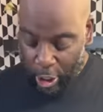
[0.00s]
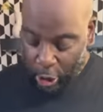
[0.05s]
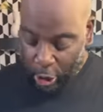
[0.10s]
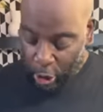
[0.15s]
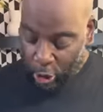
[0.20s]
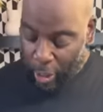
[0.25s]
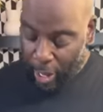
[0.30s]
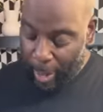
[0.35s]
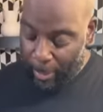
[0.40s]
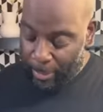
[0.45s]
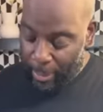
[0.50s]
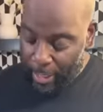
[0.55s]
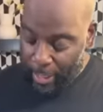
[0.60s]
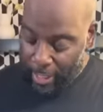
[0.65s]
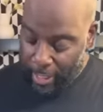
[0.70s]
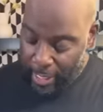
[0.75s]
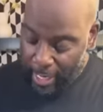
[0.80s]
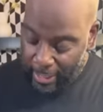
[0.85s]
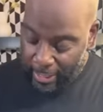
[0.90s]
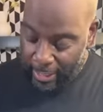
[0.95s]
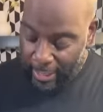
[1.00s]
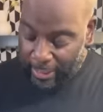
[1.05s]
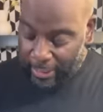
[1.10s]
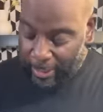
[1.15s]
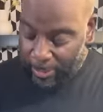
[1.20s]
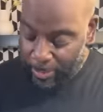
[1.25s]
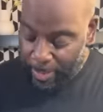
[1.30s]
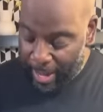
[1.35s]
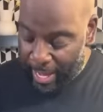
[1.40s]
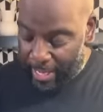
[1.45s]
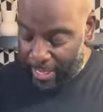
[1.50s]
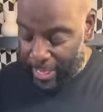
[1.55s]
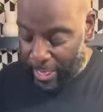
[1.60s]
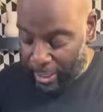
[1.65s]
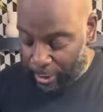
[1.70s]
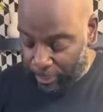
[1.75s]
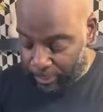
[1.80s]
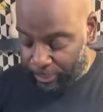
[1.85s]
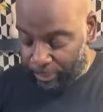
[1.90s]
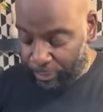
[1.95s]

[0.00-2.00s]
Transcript: So I'm gonna cut this bacon